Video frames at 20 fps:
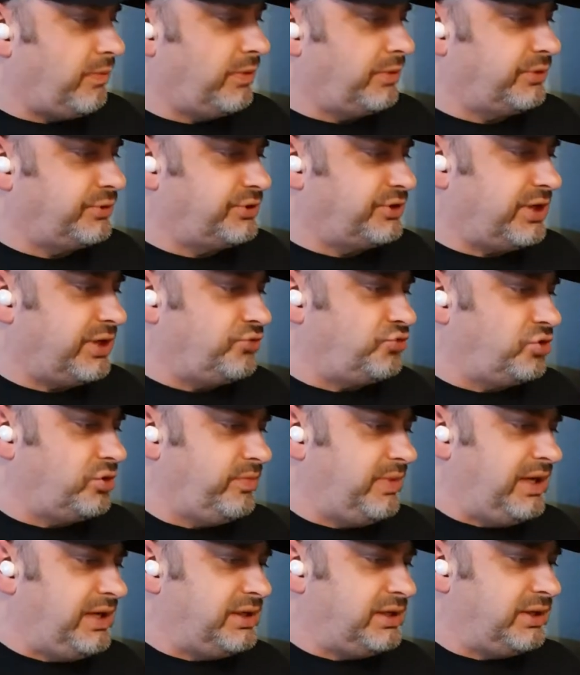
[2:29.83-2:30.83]
on Century
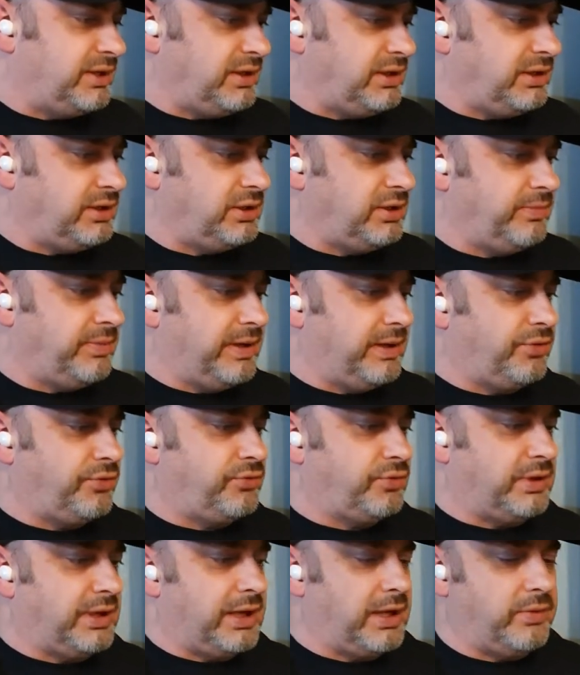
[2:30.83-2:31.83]
Media. I think they've done about
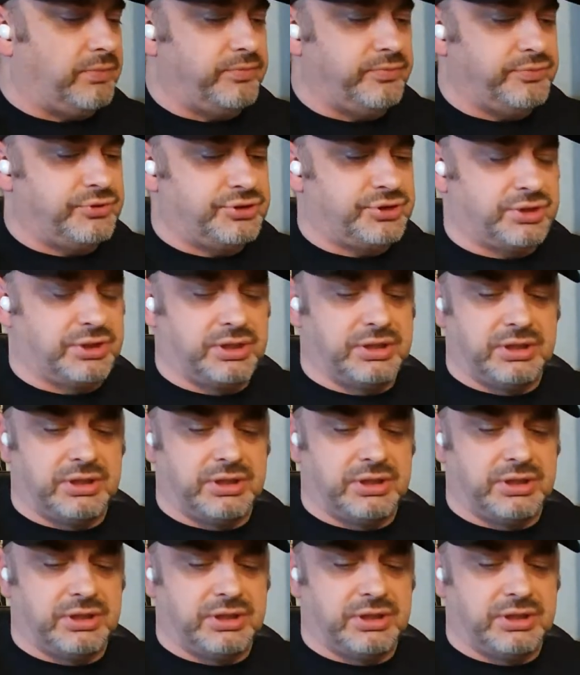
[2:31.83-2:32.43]
three albums,